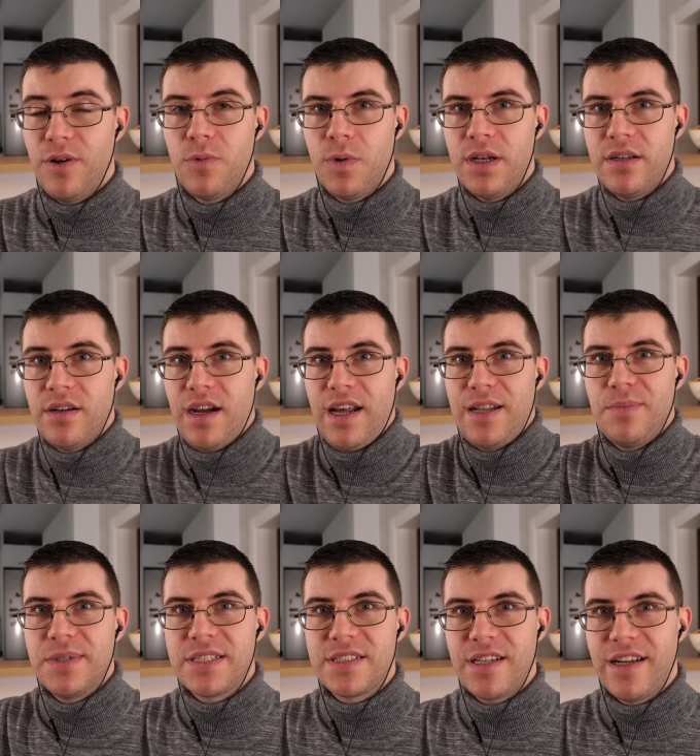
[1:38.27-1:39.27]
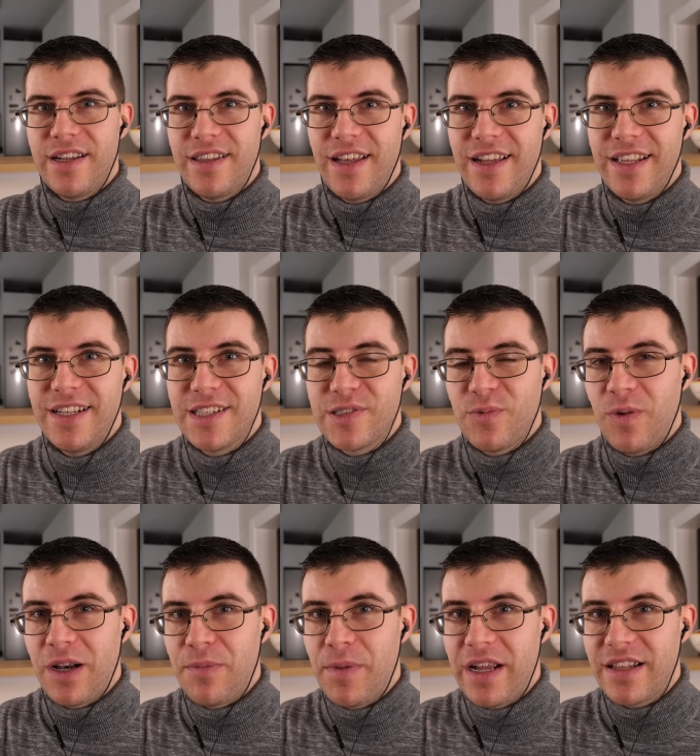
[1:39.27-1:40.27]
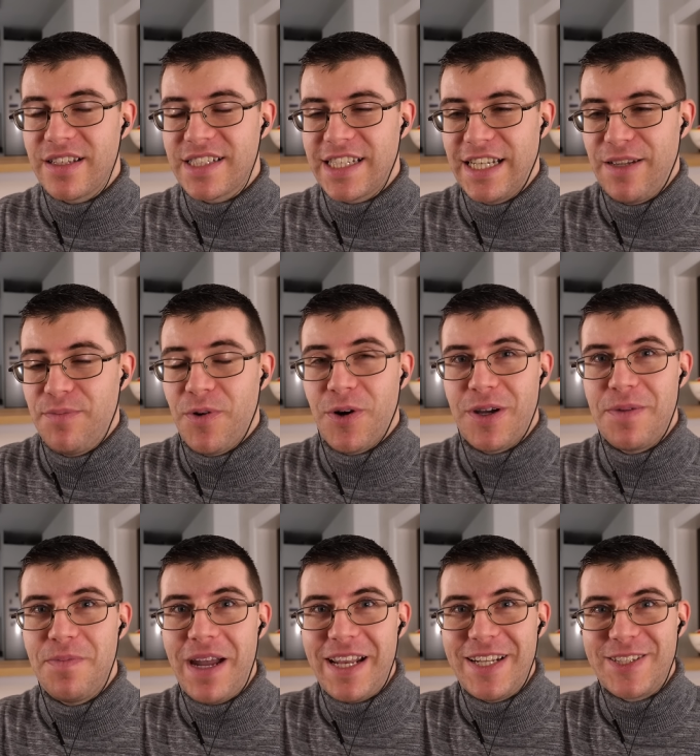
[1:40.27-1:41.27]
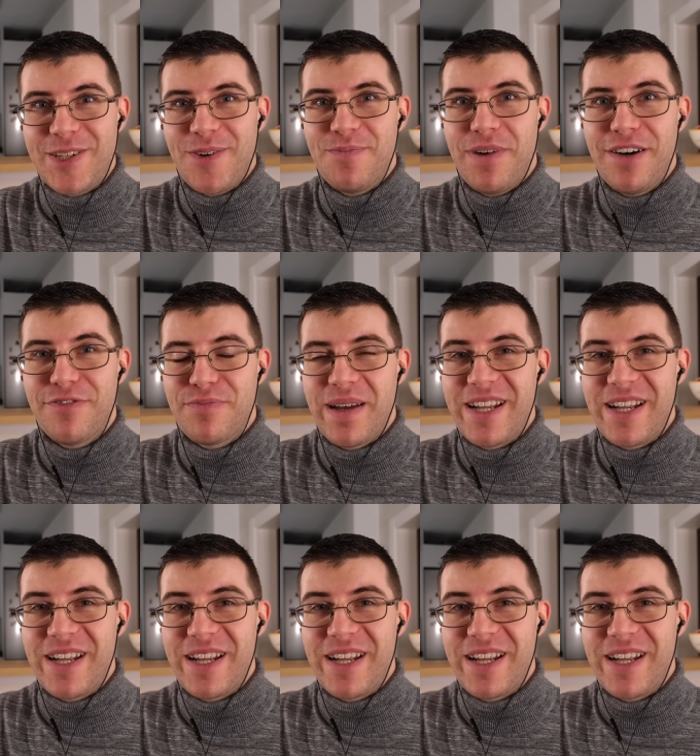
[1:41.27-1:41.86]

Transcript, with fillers: no wonder Adam is saying that he doesn't want to make this anymore. He made his own puff